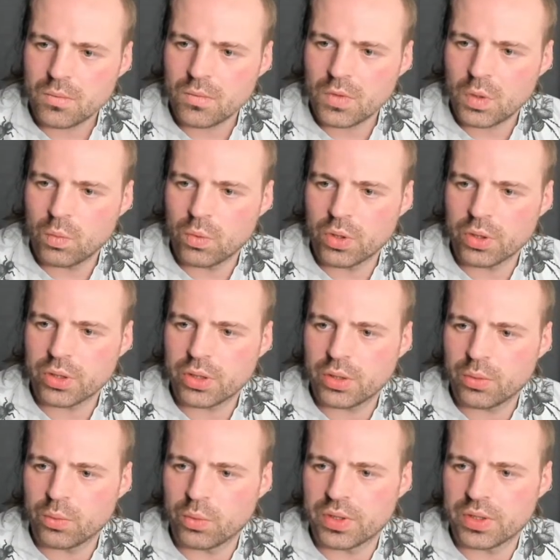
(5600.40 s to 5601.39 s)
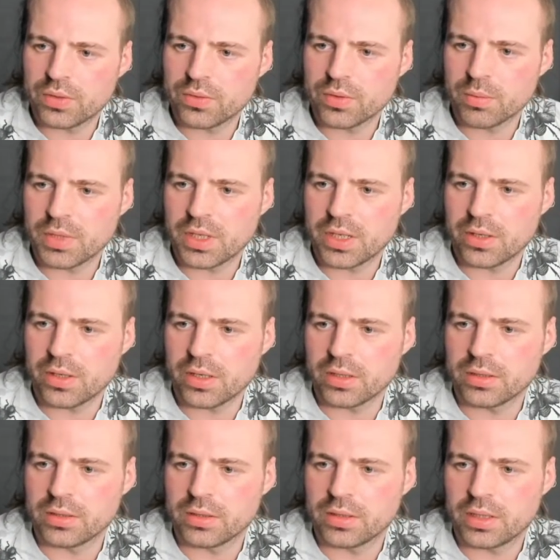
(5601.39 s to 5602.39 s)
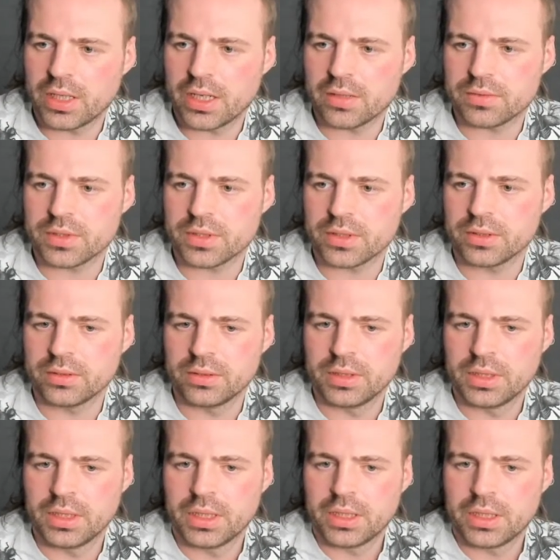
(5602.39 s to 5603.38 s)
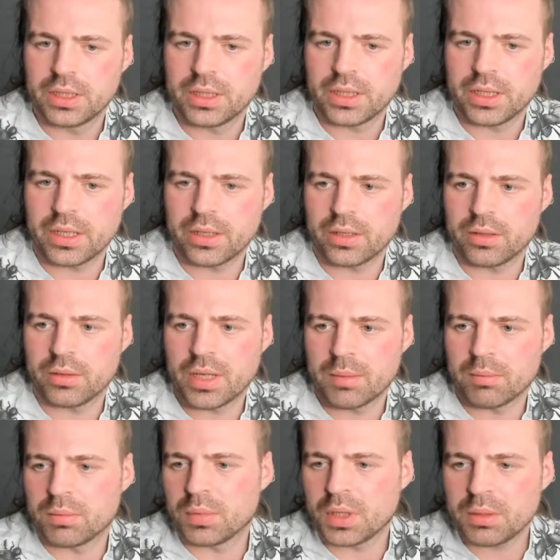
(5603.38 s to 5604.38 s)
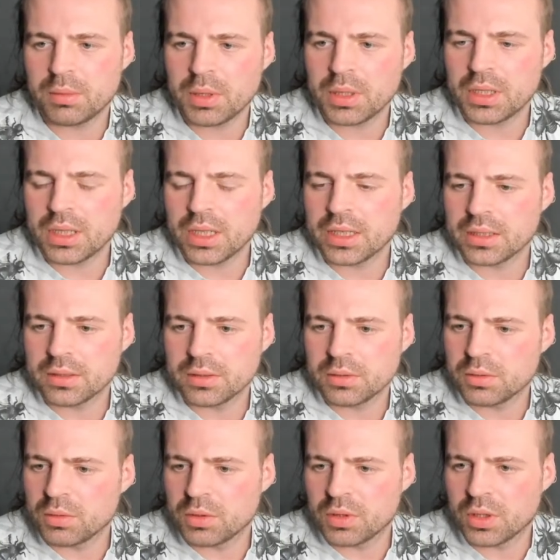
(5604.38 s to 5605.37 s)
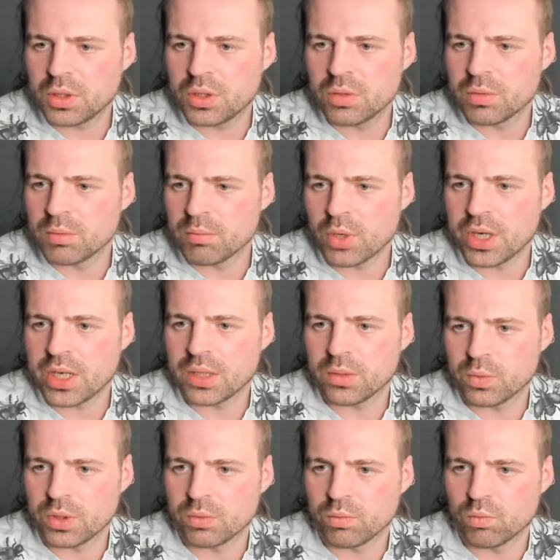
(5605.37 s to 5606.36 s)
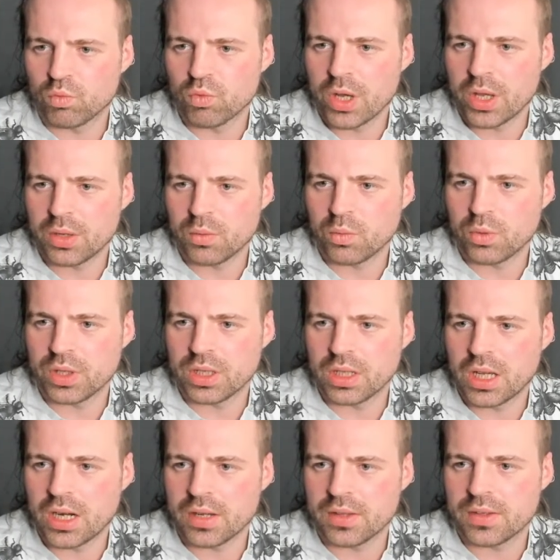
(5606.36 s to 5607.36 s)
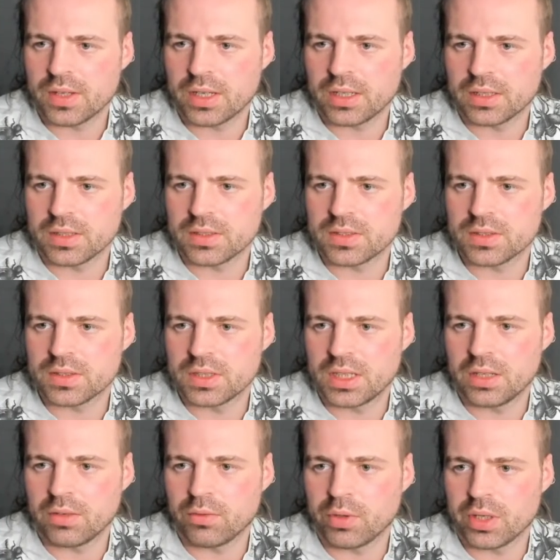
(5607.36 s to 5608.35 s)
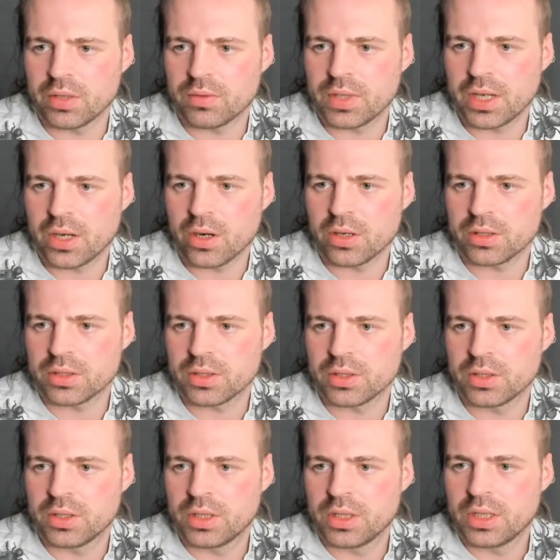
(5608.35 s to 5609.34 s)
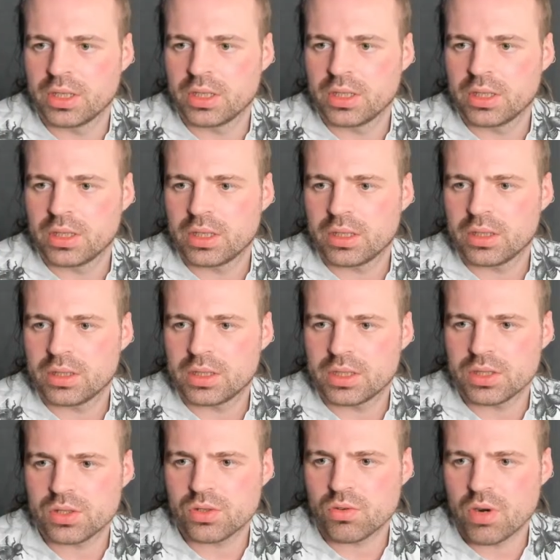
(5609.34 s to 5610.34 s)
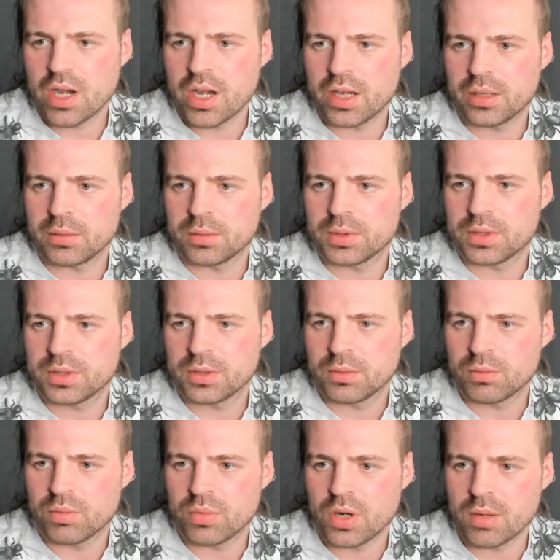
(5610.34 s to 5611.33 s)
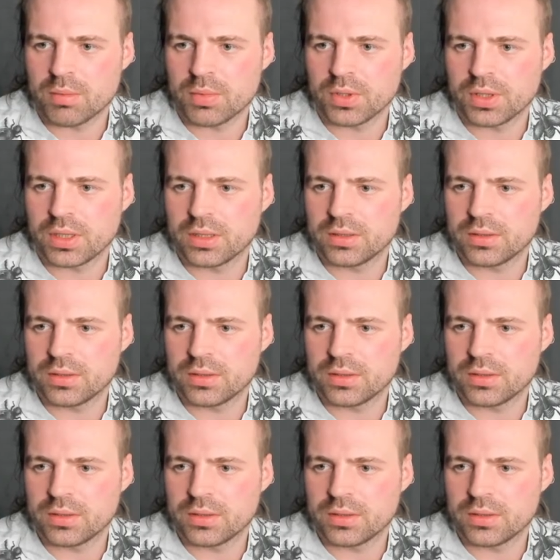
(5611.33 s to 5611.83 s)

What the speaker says: work with it from there on after. And like the human brain will run with a lot of things even if they aren't described properly.